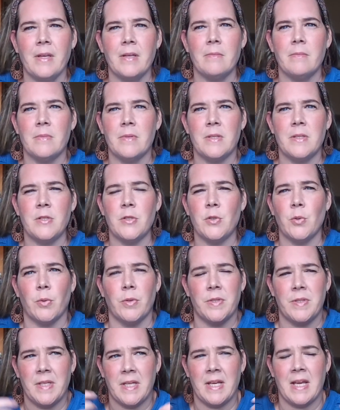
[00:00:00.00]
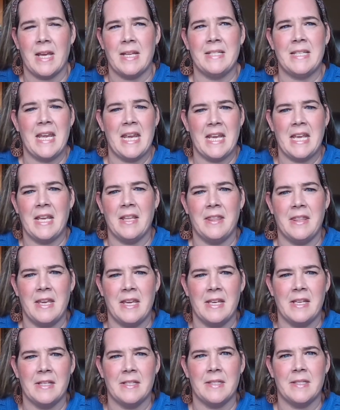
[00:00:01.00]
sourcing and taking
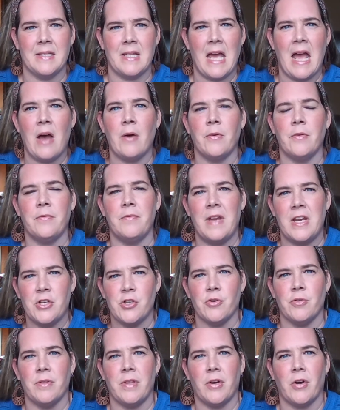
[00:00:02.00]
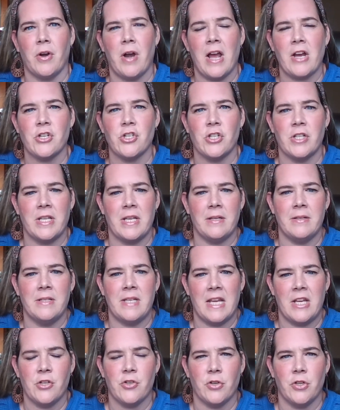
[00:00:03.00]
things out of nature that are actually in
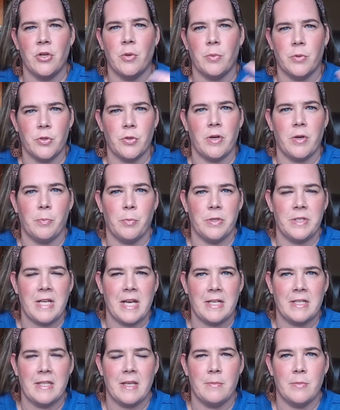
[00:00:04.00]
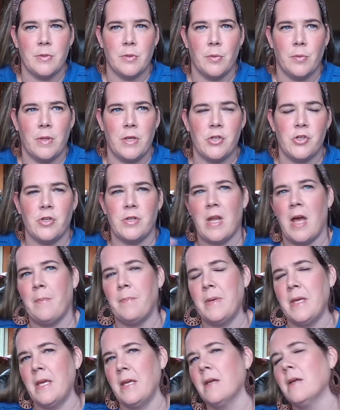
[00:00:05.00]
danger. We're trying to protect them, so they should not
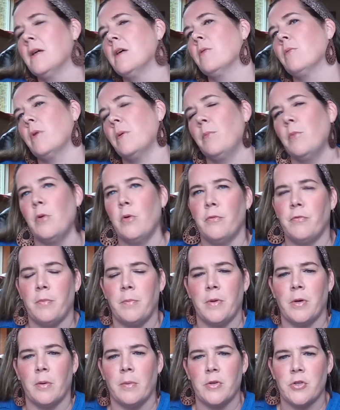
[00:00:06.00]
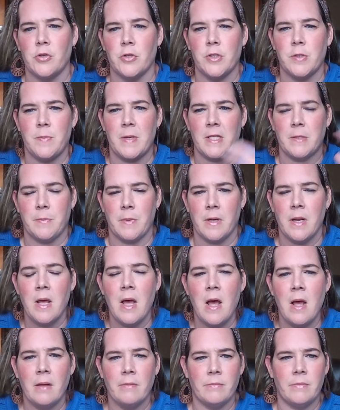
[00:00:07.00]
be removed from their original space. But
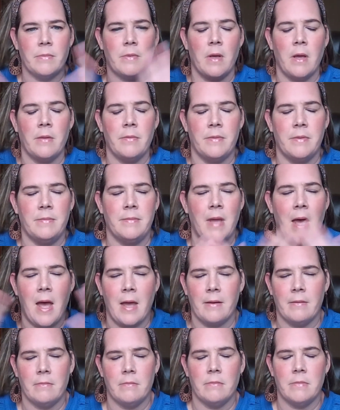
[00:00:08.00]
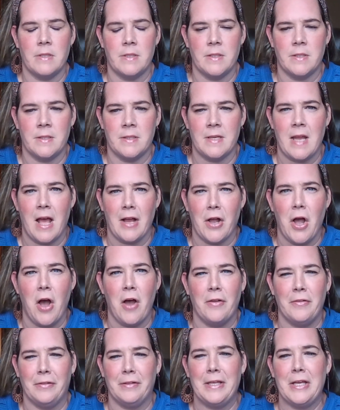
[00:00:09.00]
this is
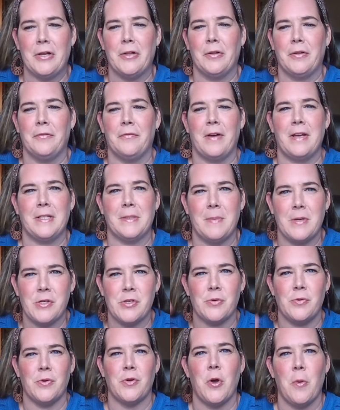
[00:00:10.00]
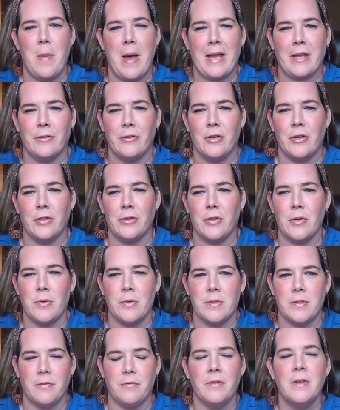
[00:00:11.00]
not legal advice. Make sure you go back and look at those
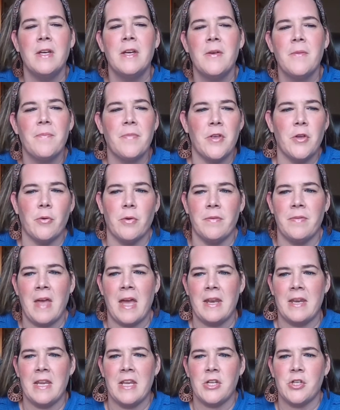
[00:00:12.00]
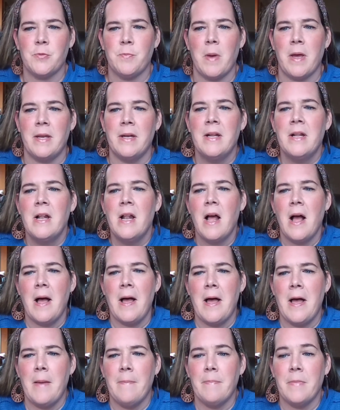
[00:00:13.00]
if you're in that niche. But
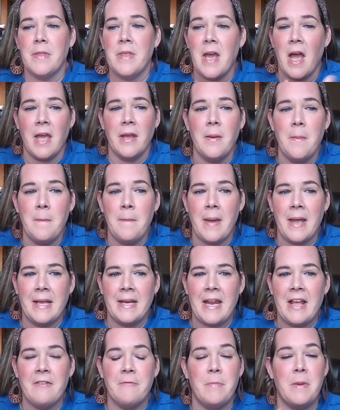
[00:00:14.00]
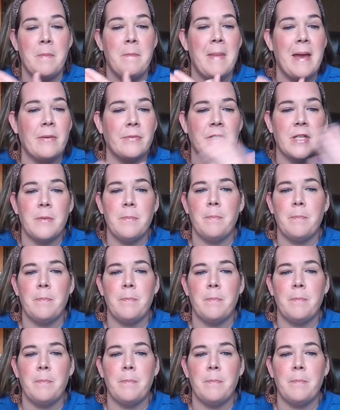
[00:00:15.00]
the item might have been mounted,